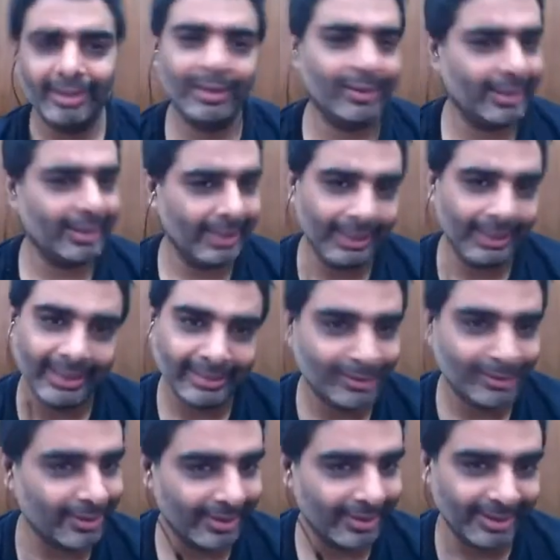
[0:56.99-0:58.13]
or it has
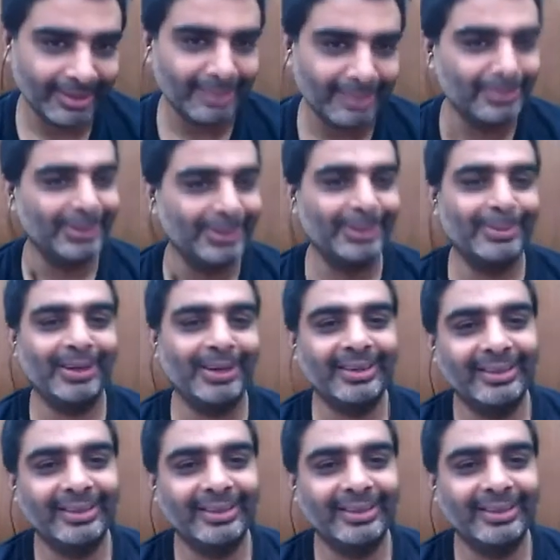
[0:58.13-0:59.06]
already come in the market.